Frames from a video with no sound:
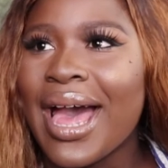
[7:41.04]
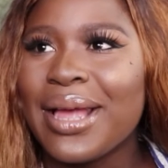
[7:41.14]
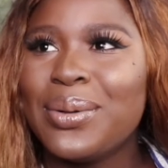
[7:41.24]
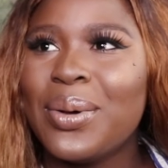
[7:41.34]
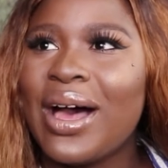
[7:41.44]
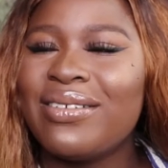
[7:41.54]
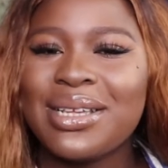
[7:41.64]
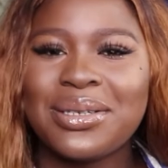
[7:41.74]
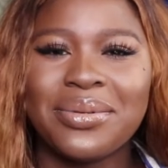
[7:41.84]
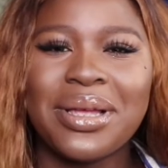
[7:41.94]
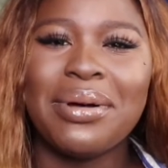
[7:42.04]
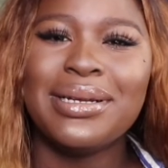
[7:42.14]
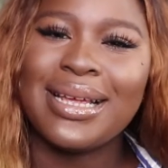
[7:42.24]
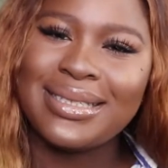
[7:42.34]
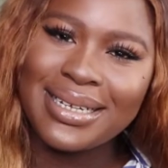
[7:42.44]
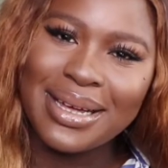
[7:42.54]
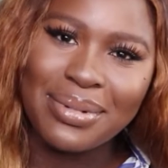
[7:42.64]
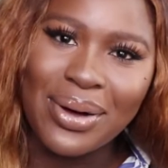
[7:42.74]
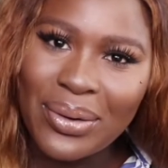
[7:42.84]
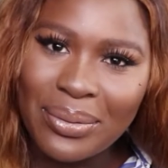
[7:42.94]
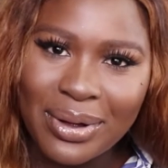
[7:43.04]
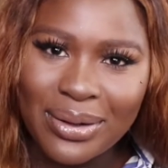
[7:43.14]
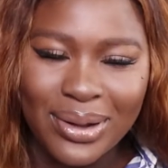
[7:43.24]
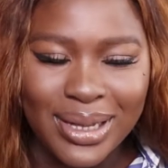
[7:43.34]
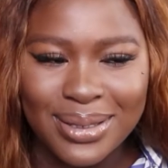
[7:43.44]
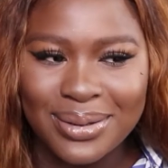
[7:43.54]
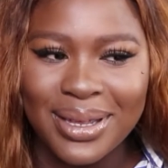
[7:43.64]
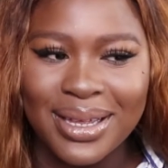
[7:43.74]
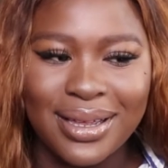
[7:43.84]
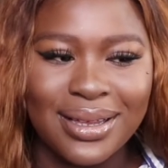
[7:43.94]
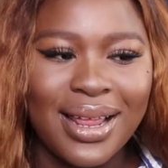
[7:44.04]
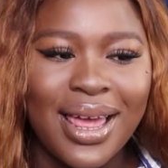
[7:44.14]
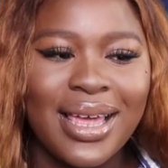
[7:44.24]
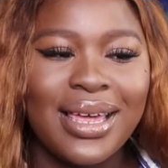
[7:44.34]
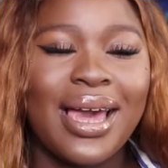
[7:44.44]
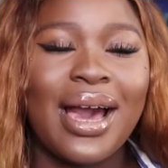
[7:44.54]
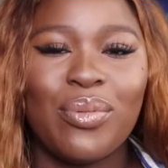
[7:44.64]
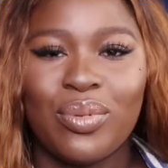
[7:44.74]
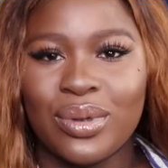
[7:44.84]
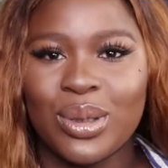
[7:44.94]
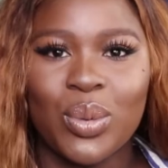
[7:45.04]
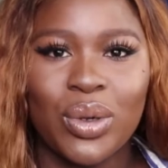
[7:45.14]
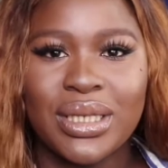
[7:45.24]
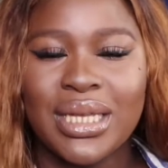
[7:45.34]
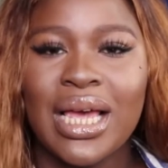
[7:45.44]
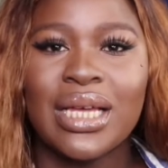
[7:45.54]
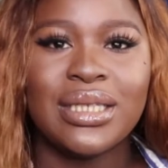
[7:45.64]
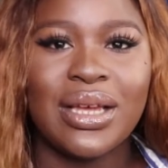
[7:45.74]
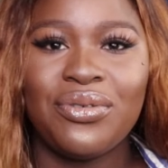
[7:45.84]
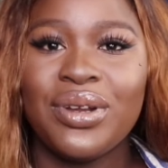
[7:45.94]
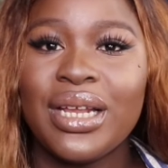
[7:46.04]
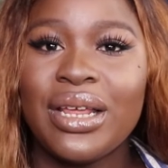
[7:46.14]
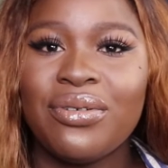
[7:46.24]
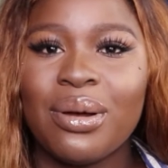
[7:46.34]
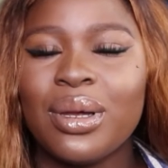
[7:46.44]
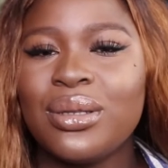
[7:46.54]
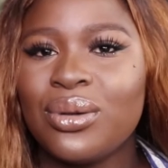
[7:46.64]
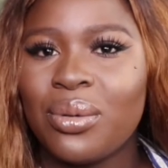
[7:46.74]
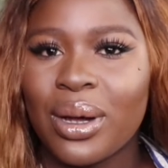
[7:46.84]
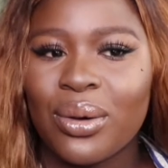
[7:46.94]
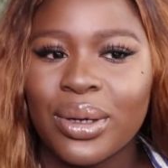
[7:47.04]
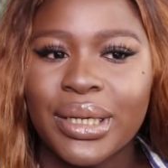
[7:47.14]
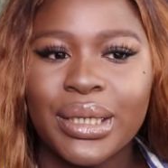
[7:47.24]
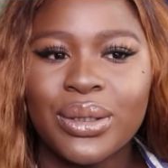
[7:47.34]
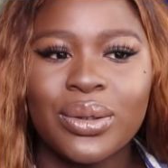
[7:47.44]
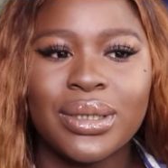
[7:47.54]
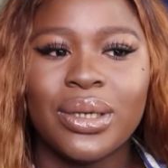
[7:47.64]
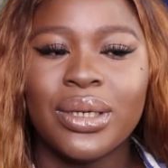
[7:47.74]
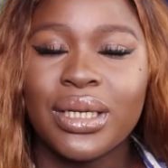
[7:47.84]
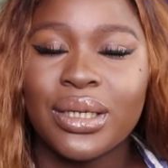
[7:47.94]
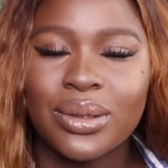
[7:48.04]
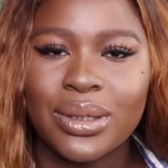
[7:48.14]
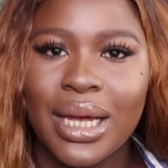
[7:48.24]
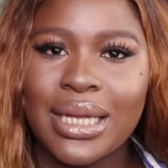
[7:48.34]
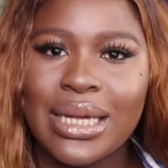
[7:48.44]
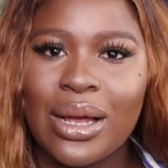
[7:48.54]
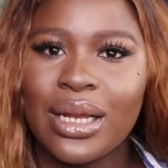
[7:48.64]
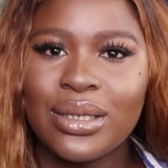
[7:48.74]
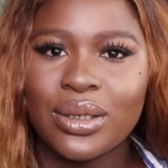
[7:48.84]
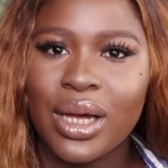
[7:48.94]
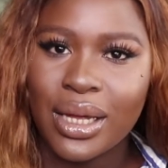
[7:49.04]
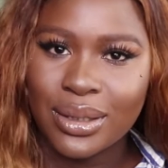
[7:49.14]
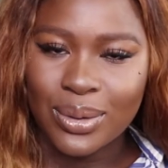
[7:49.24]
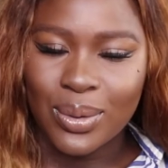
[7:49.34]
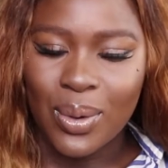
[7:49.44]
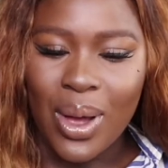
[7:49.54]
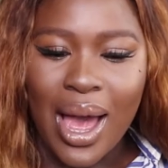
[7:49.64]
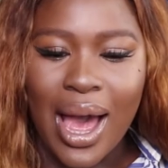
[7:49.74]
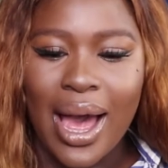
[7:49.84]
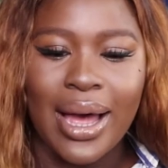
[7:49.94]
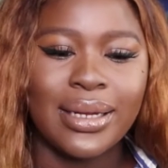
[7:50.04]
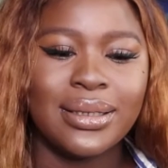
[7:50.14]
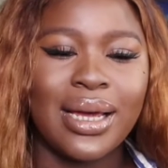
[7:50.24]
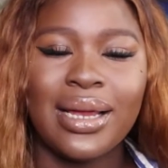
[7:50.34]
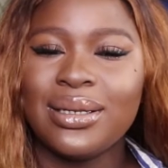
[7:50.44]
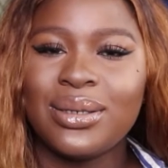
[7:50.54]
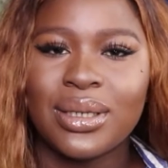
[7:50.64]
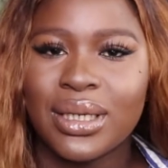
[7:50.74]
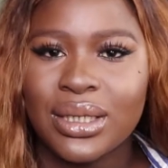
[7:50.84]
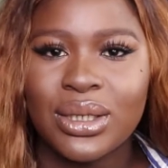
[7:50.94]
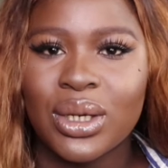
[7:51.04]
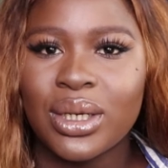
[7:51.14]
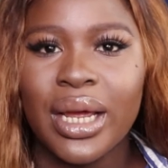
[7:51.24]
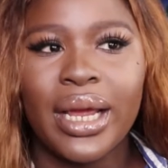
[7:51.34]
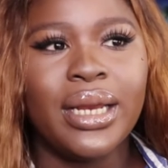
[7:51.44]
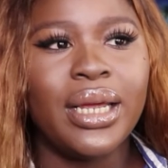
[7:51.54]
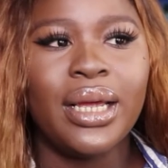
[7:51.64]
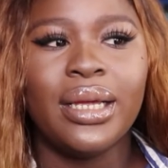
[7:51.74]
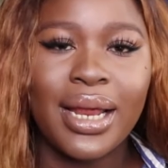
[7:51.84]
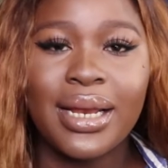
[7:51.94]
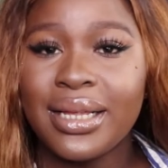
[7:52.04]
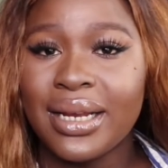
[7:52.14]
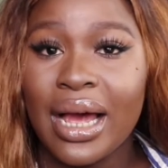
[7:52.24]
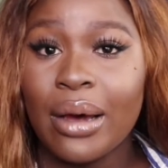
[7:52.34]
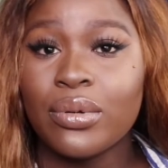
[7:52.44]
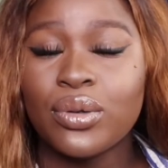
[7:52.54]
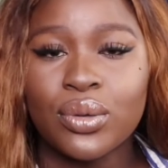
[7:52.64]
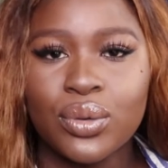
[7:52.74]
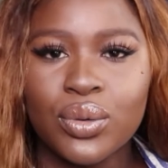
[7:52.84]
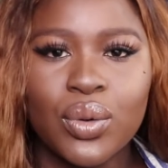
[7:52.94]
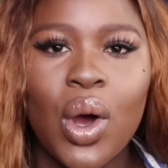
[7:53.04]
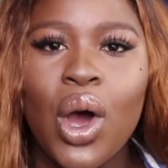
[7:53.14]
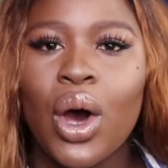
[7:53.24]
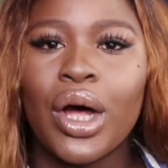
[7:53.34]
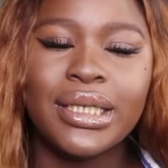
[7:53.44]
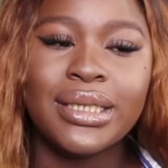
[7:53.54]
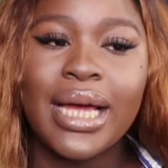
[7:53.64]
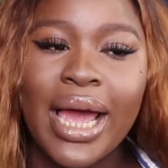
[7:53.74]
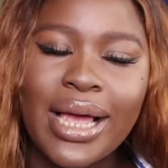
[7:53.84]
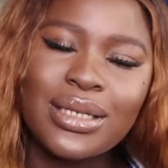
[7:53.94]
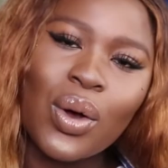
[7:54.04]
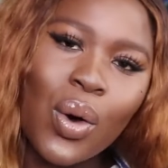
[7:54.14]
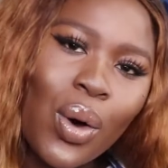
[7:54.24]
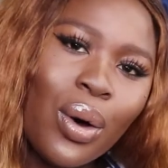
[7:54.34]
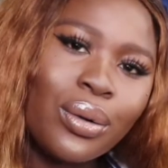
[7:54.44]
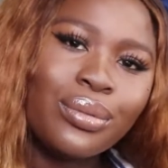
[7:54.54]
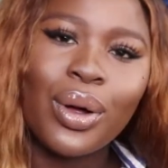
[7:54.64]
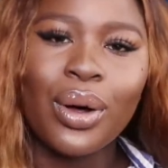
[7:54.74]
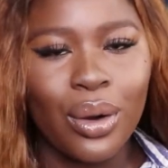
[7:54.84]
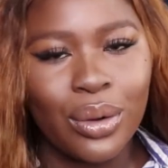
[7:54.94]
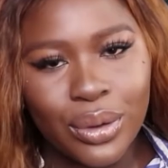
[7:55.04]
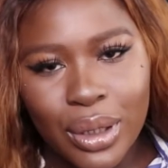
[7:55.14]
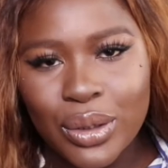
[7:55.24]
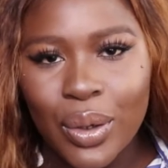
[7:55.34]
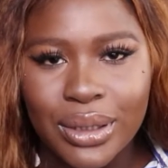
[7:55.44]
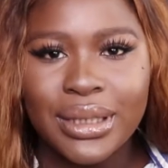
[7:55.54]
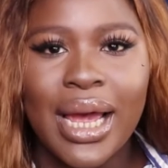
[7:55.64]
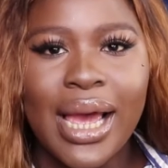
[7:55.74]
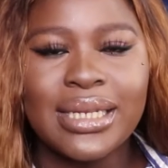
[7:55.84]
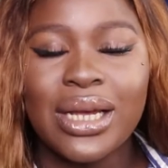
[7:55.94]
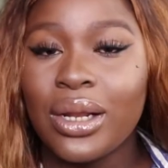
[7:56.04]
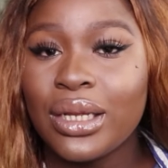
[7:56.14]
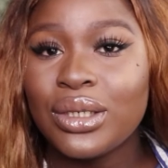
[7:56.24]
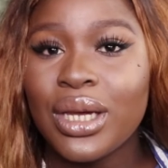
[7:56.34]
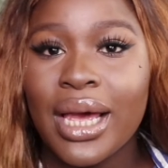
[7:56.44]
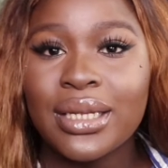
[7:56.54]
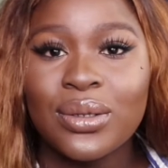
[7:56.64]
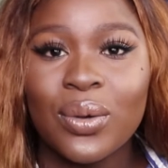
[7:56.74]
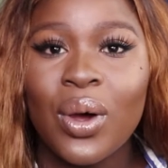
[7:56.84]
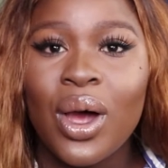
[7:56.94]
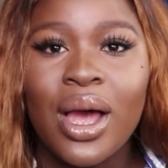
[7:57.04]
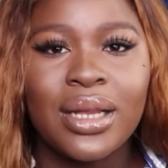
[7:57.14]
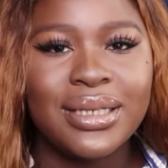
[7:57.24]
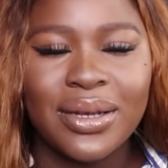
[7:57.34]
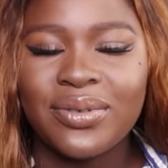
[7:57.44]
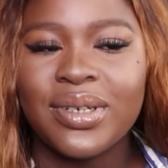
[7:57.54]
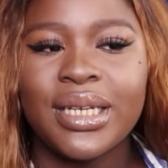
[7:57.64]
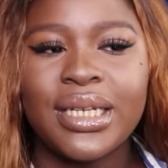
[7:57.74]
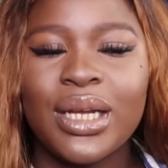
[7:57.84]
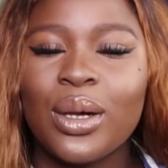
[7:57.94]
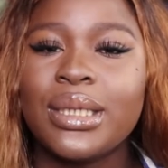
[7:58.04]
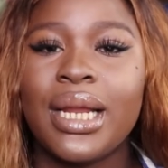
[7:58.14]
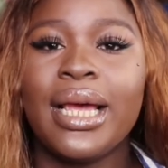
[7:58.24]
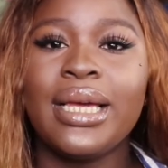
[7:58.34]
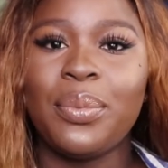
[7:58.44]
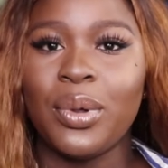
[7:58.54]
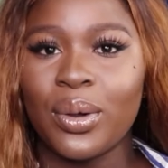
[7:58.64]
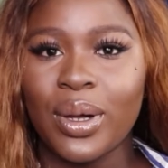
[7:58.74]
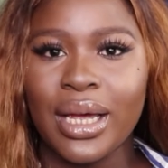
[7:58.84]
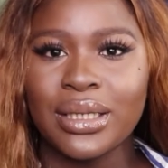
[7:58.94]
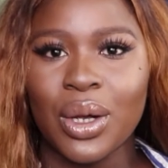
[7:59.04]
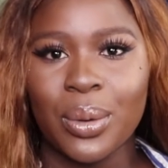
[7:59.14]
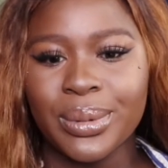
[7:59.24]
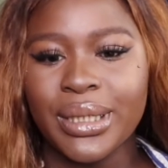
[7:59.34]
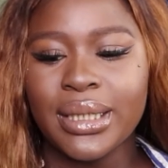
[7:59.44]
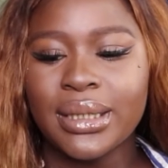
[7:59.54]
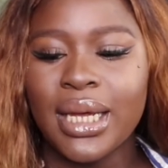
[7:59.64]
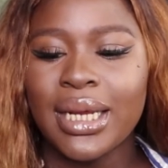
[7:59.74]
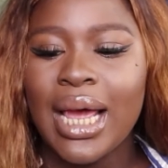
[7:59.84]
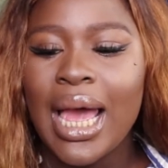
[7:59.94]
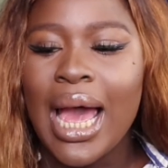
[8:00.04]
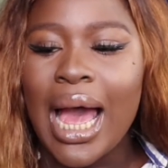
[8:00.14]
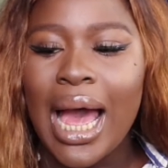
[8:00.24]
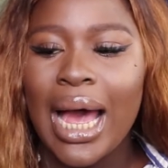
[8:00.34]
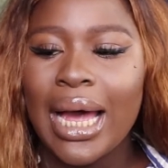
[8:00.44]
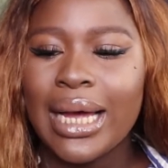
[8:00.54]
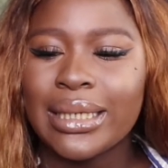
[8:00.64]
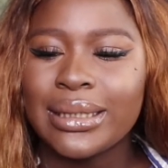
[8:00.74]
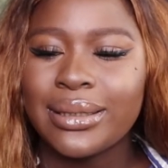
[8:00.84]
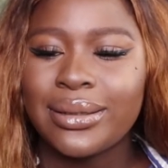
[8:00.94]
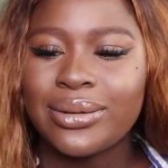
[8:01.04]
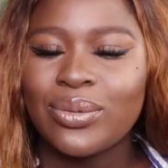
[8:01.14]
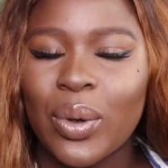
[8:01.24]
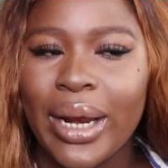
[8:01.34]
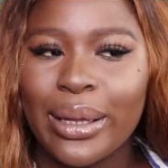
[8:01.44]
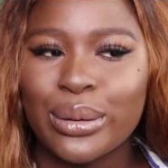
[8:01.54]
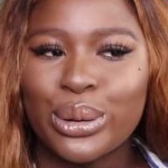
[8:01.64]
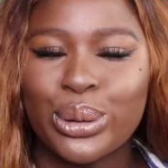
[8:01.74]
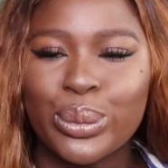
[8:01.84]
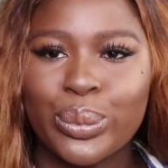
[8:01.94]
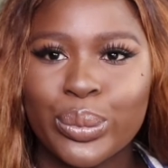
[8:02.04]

I know after some time I'll not think about going back on keto again. It happens, but definitely if I'm going to go back on keto diet, I'll let you guys know. And any suggestion, anything I happen to do on the diet or not on the diet, I'll let you guys know, definitely, because I like keeping you guys updated. And what else?